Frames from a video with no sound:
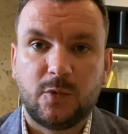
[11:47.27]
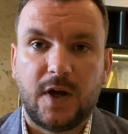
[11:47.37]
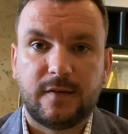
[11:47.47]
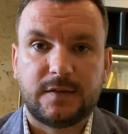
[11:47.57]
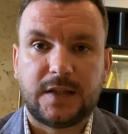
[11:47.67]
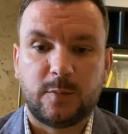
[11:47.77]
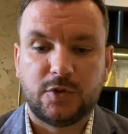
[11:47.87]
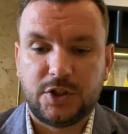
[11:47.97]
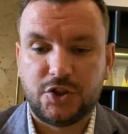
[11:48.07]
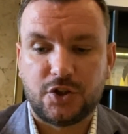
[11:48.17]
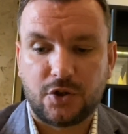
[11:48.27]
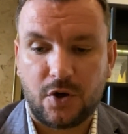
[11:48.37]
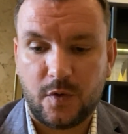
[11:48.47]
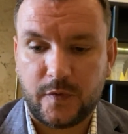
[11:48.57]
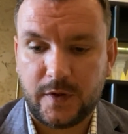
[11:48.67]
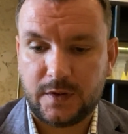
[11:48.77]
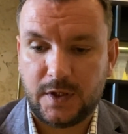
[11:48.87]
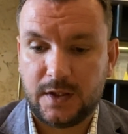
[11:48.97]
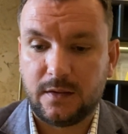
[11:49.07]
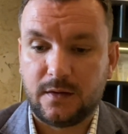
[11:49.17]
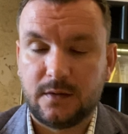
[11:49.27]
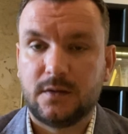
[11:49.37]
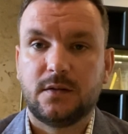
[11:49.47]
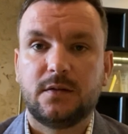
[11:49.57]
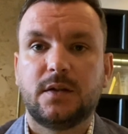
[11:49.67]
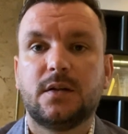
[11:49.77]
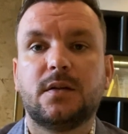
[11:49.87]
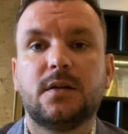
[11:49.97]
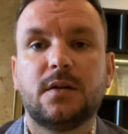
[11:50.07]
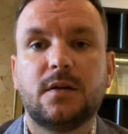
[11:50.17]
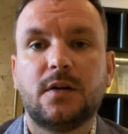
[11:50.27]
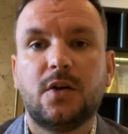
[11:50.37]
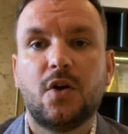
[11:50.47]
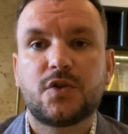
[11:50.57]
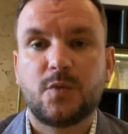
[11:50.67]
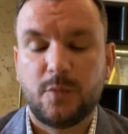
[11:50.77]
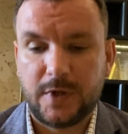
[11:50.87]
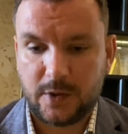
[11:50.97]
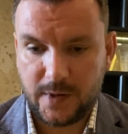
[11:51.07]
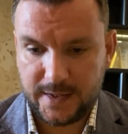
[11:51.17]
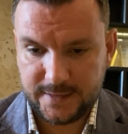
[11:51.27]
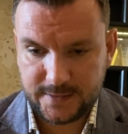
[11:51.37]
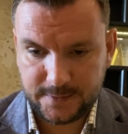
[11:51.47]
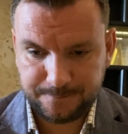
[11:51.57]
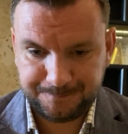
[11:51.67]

We'll have a double-digit growth, and the loss will be erased.